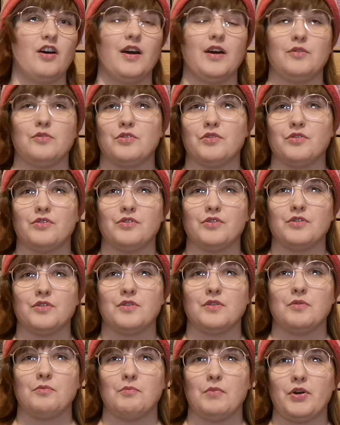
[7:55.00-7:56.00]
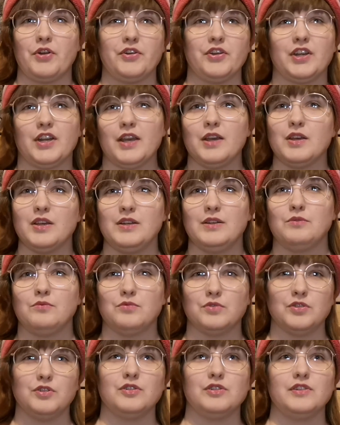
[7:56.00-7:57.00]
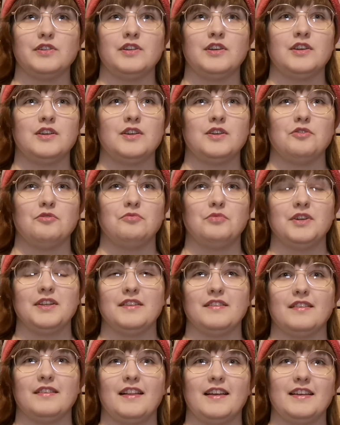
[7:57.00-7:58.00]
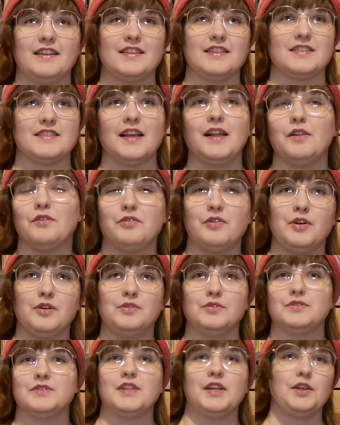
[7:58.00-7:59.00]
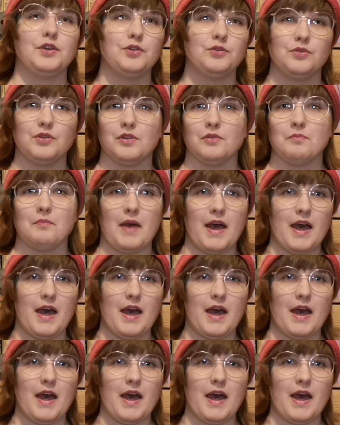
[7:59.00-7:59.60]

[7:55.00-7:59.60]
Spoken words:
our modern day world with like cell phones and Google